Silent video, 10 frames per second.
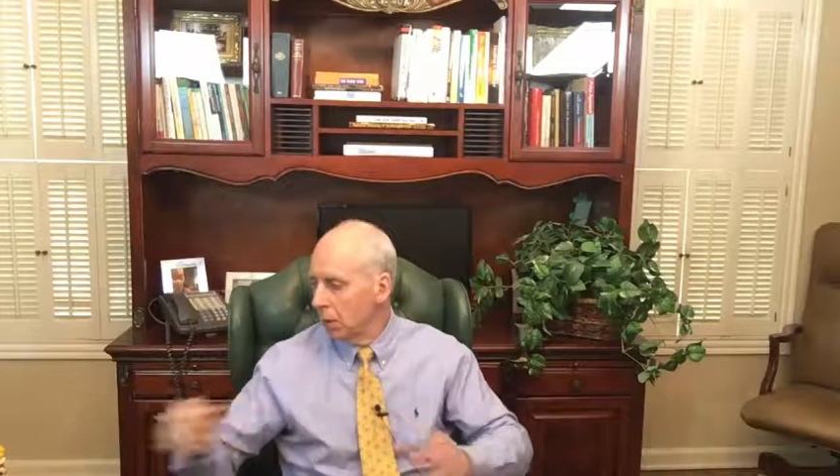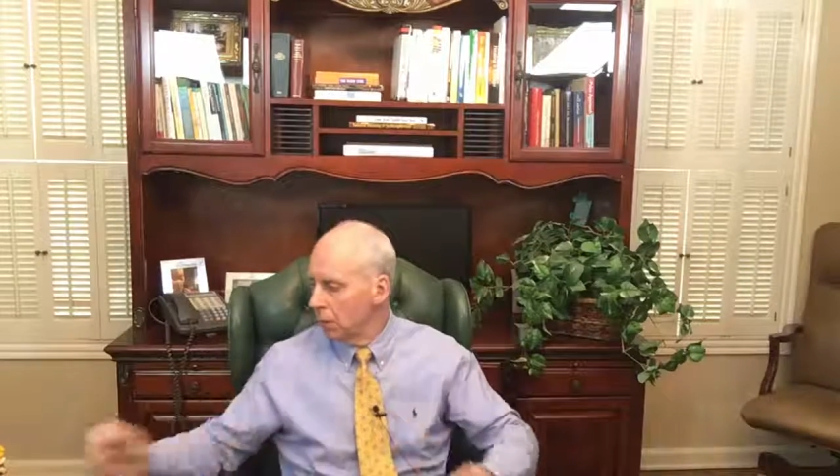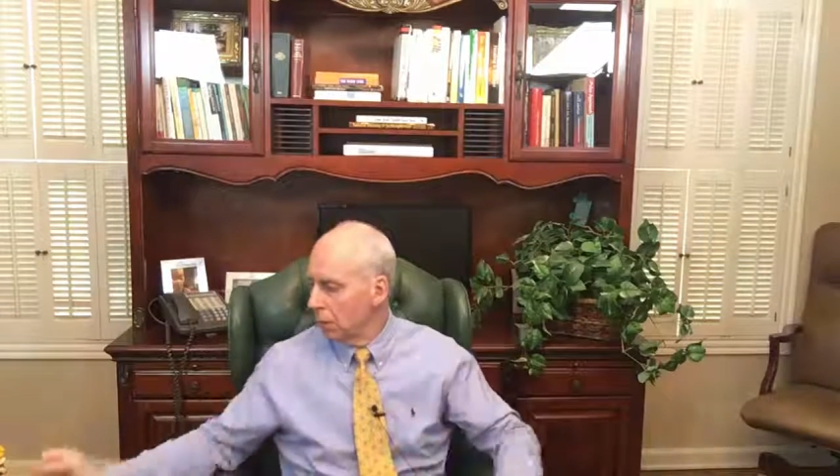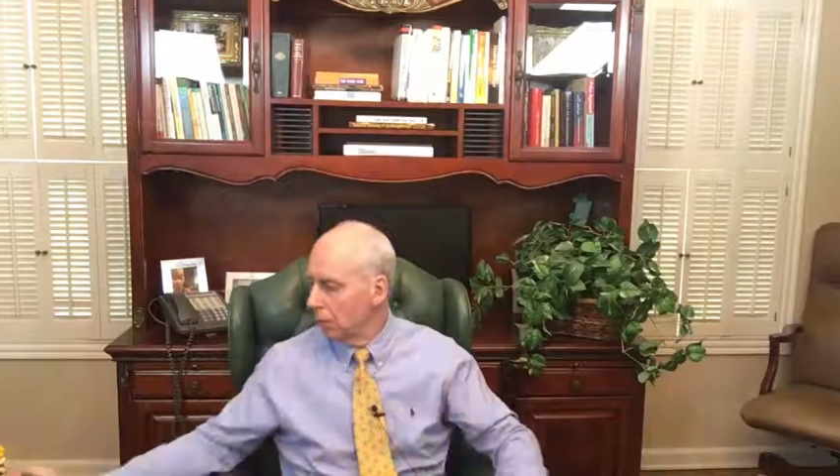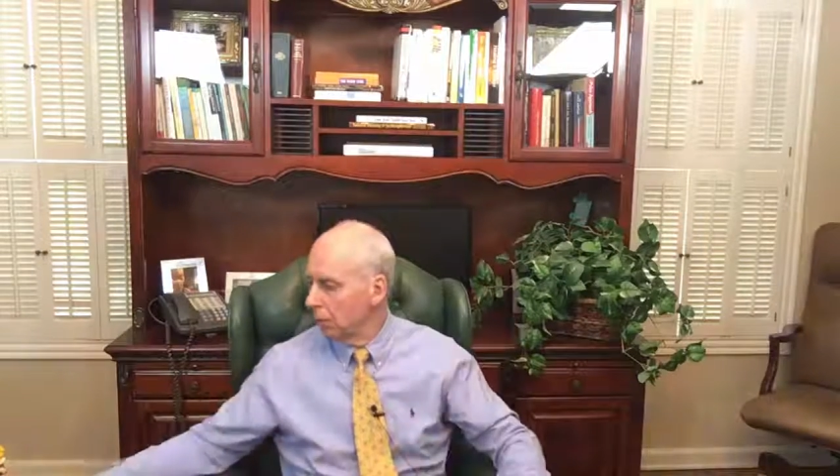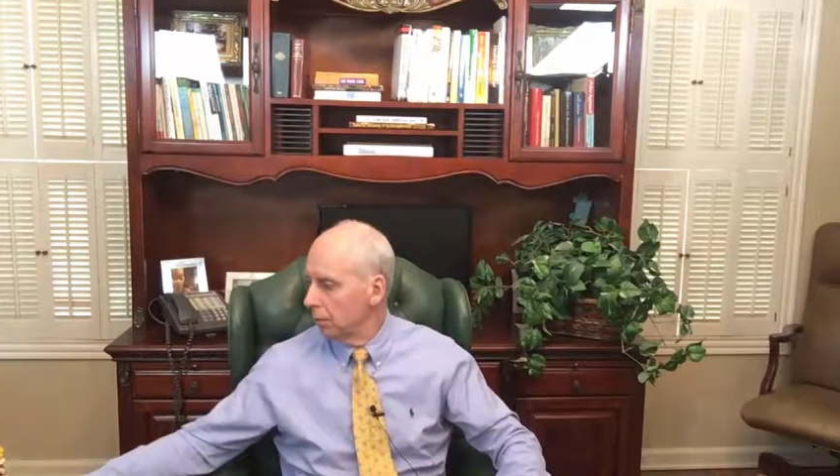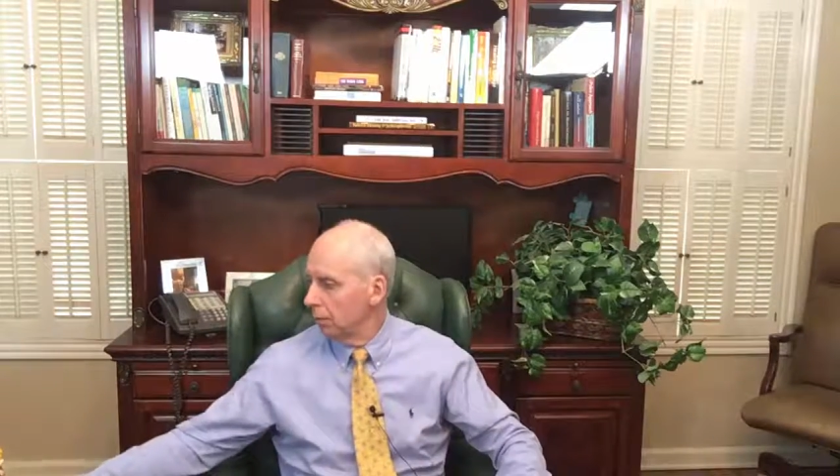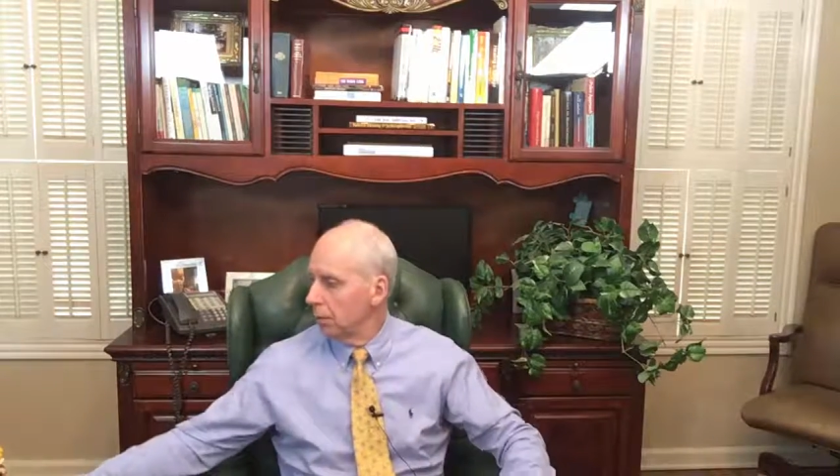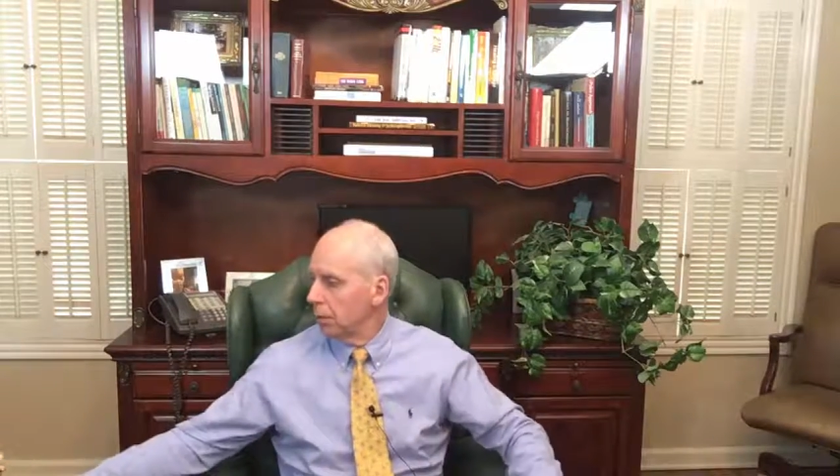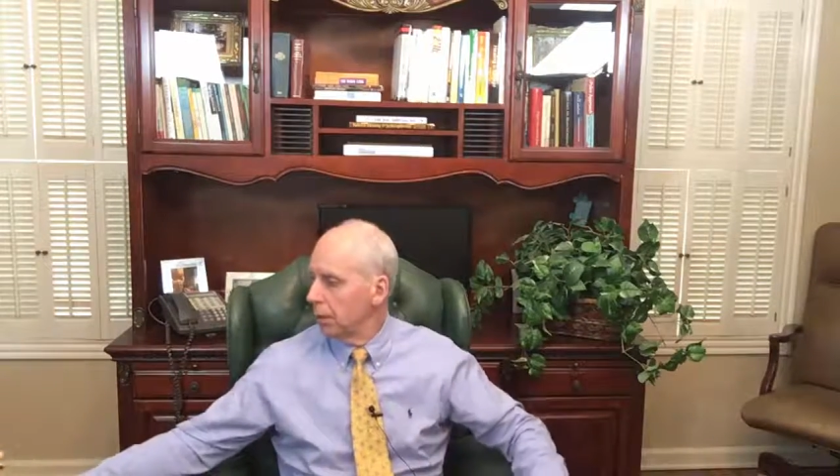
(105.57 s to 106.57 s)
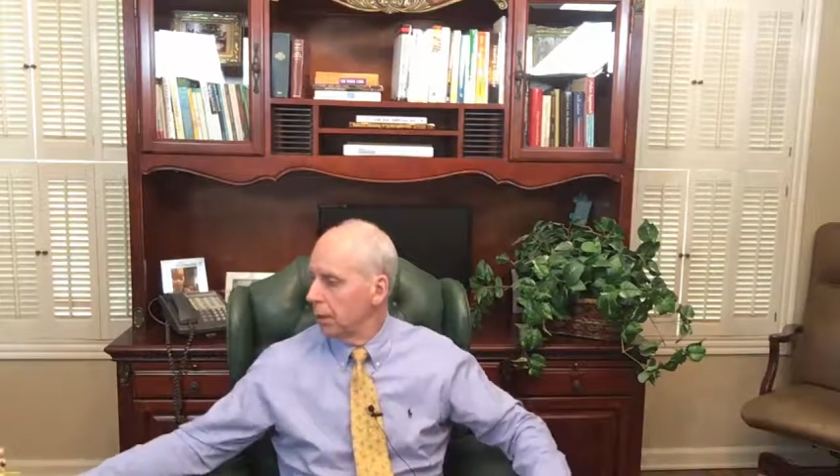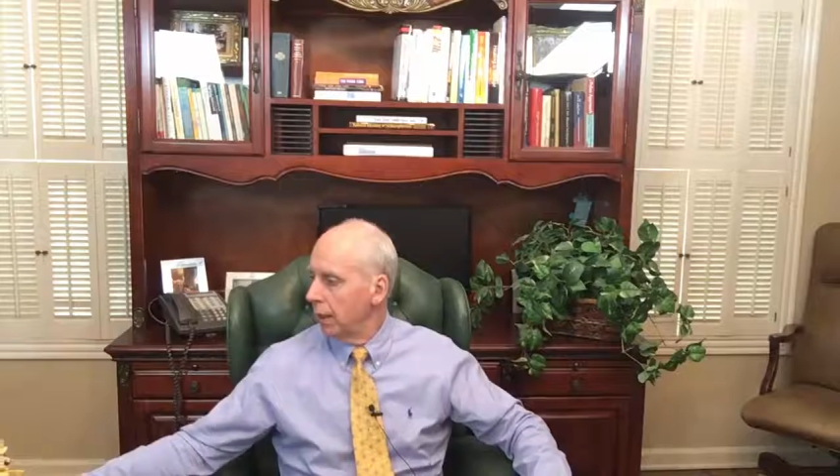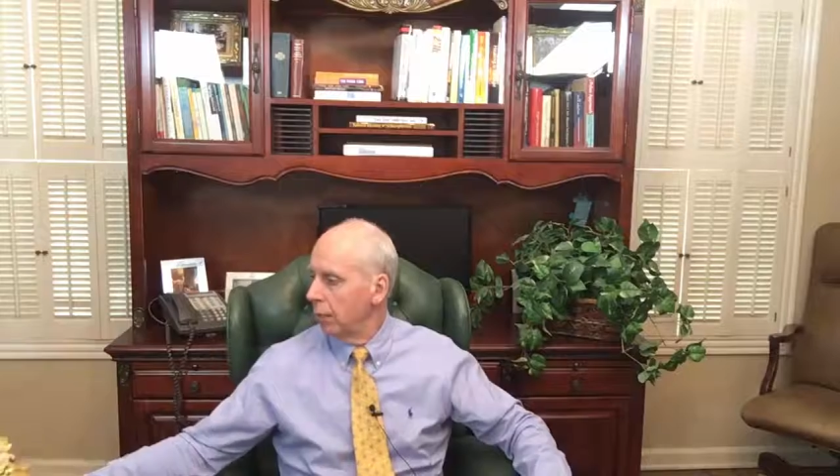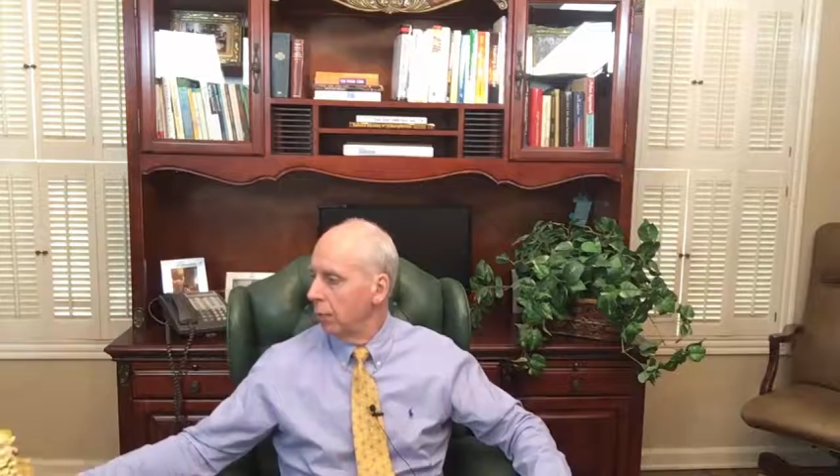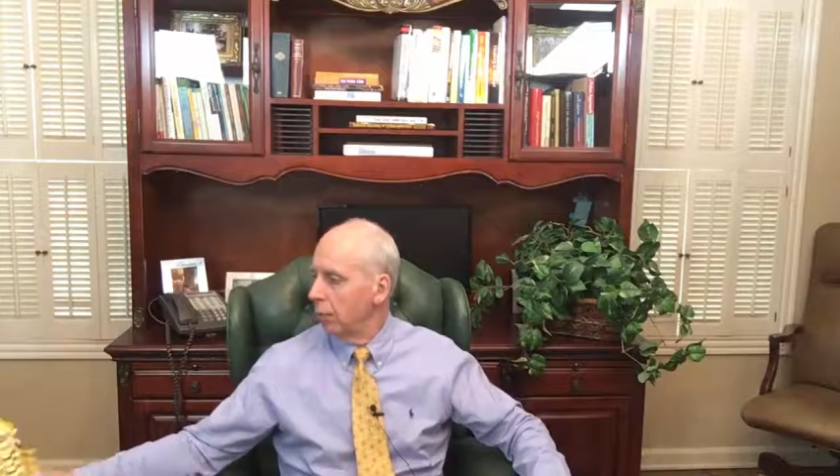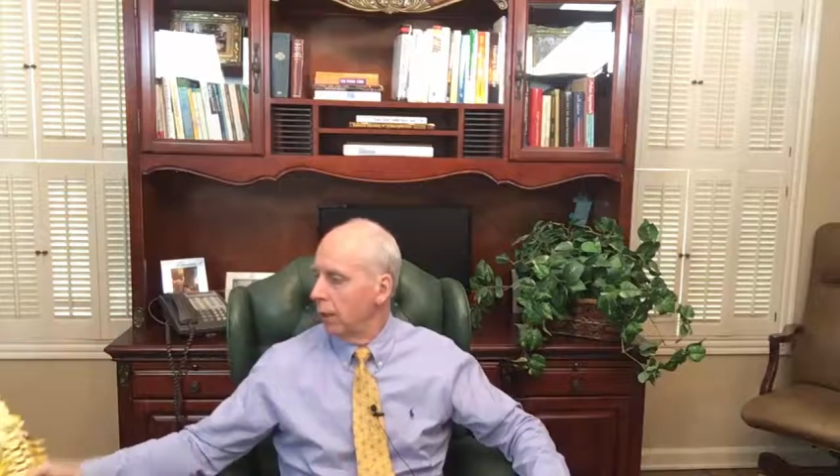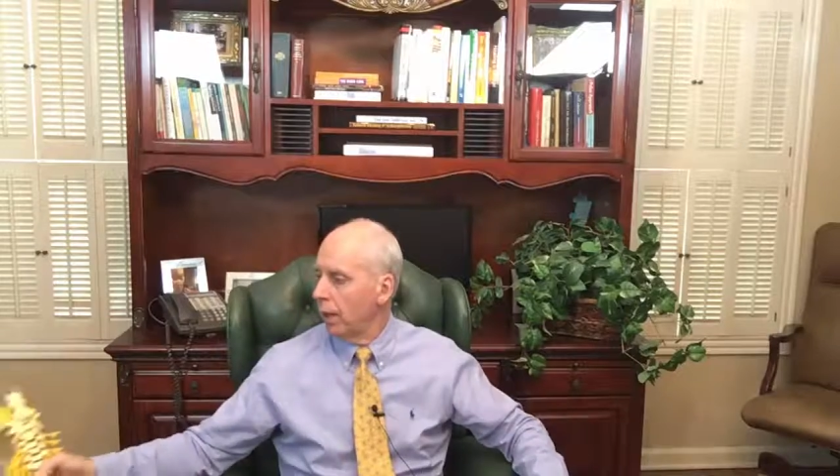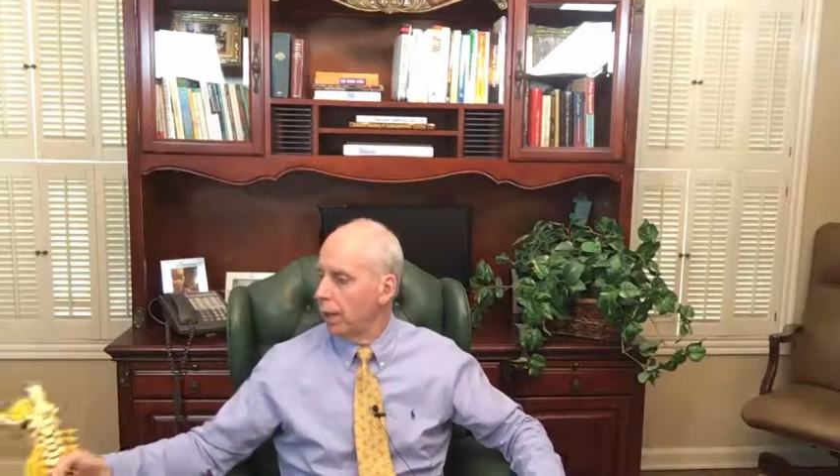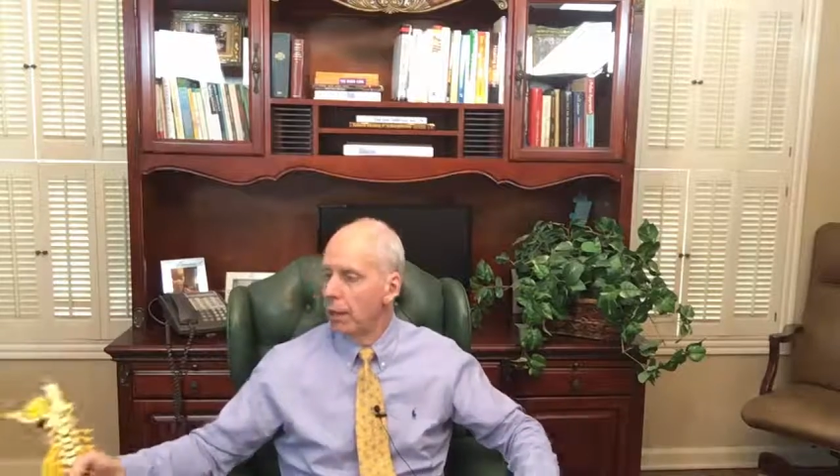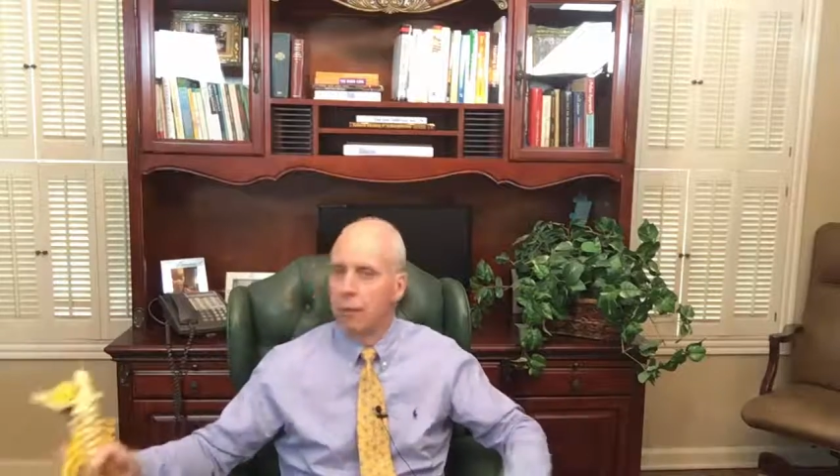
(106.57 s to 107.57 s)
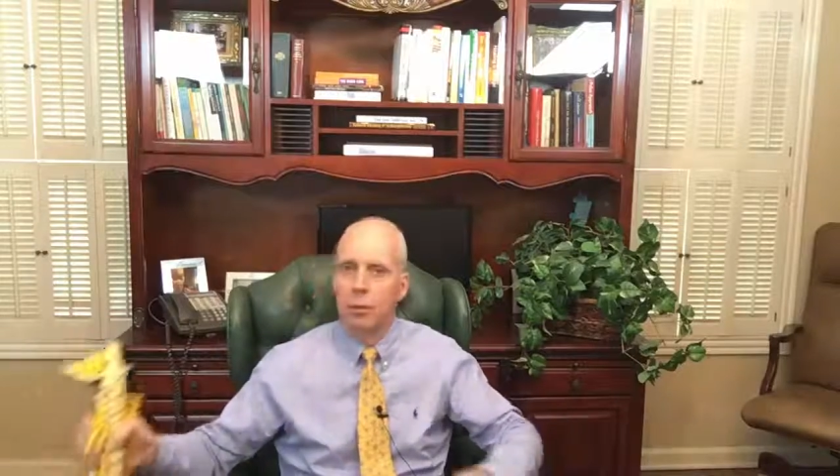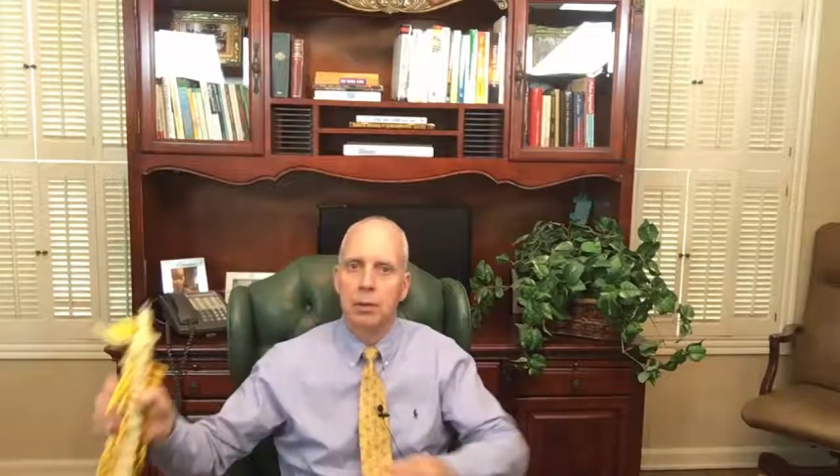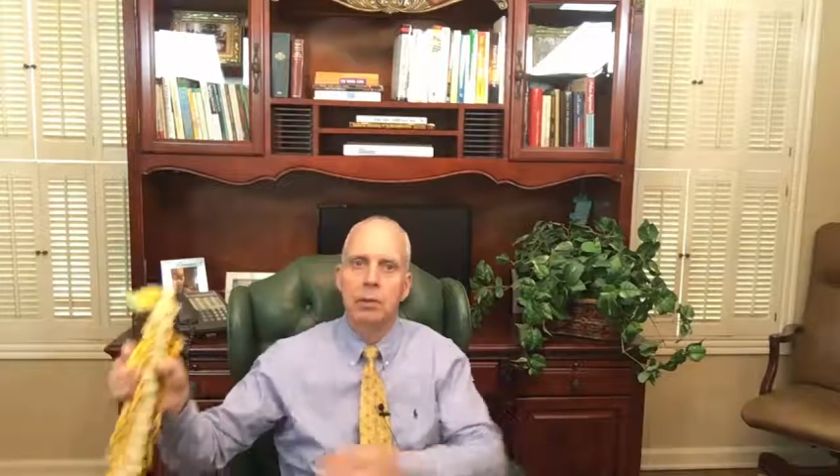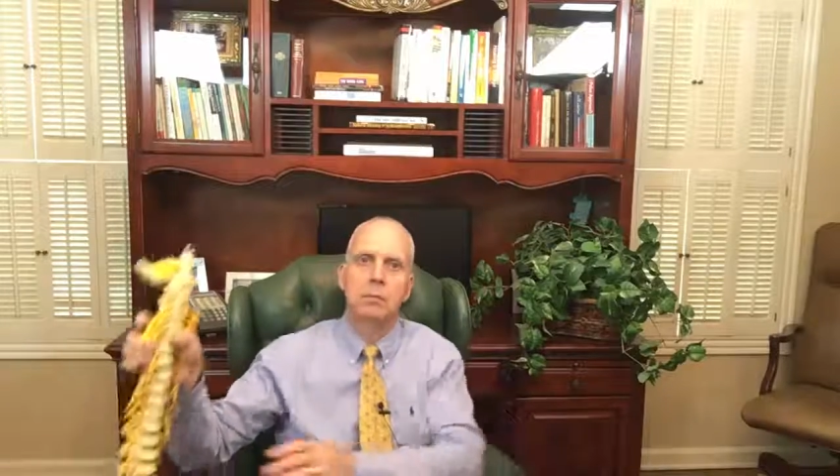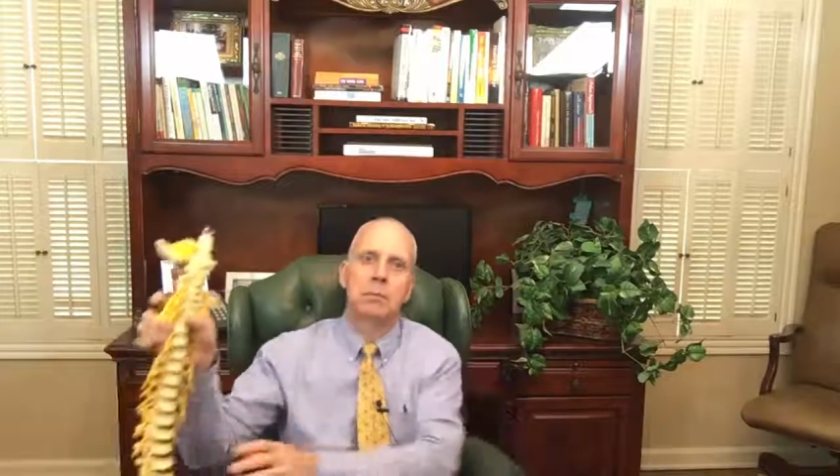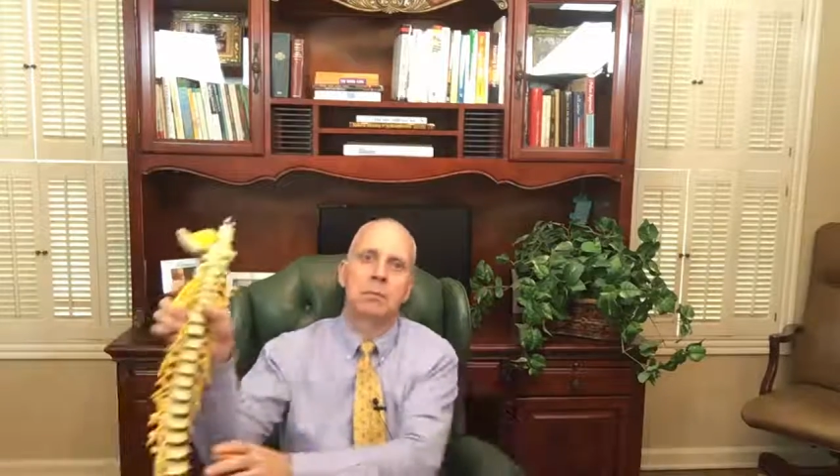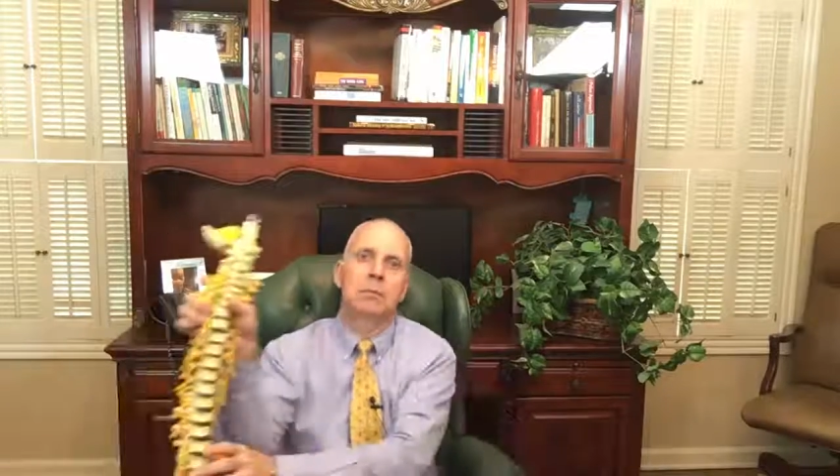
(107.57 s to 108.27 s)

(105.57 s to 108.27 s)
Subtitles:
So to get a little bit more anatomical,